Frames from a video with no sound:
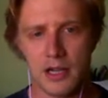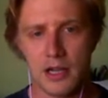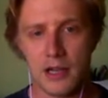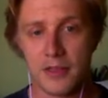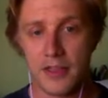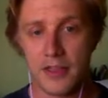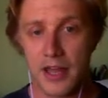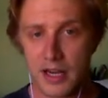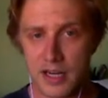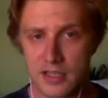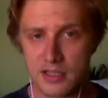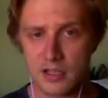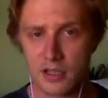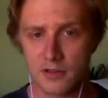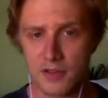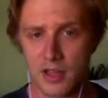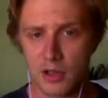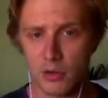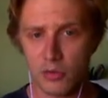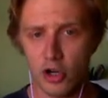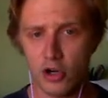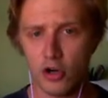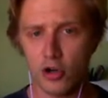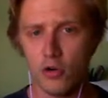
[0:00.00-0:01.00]
That is, they will
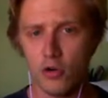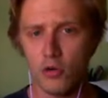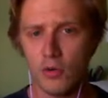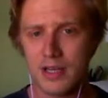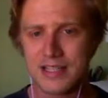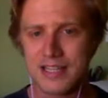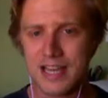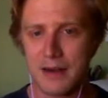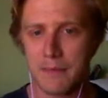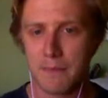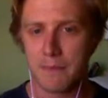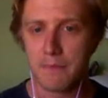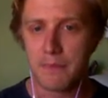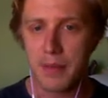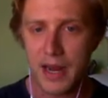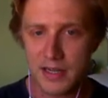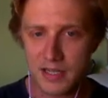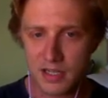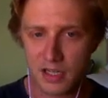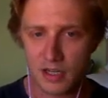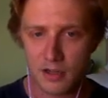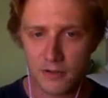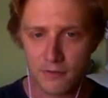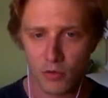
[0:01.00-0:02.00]
not always get
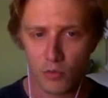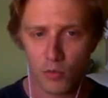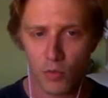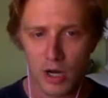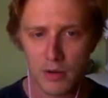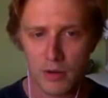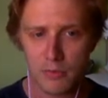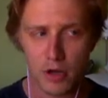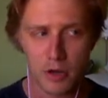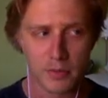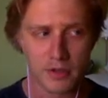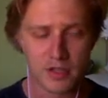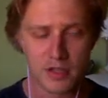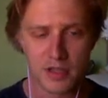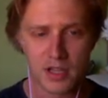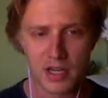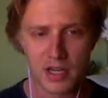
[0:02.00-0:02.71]
better from one moment to the